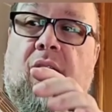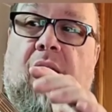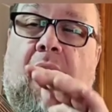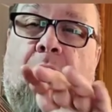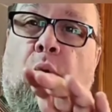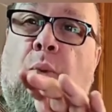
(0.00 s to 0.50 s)

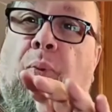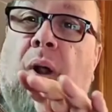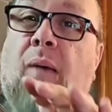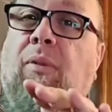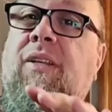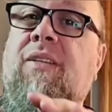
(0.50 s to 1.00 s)
I will
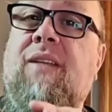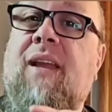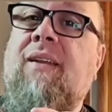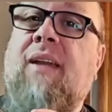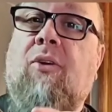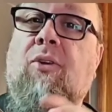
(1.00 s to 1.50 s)
probably
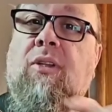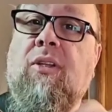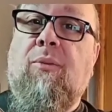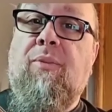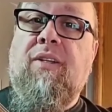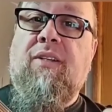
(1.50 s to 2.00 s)
sand down a little
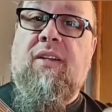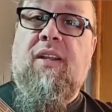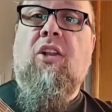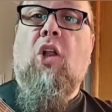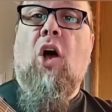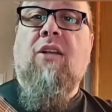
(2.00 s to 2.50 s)
bit to
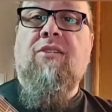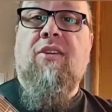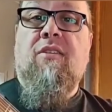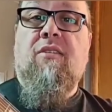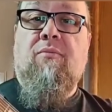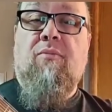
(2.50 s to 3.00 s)
degloss it
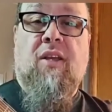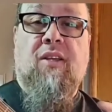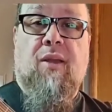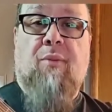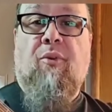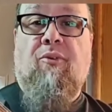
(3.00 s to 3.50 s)
because
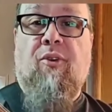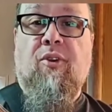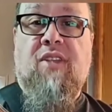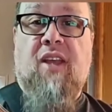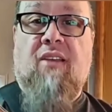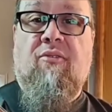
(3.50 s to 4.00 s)
I prefer a
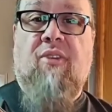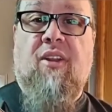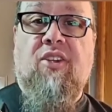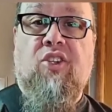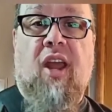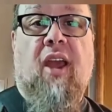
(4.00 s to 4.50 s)
satin
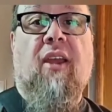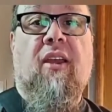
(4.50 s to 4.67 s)
finish neck.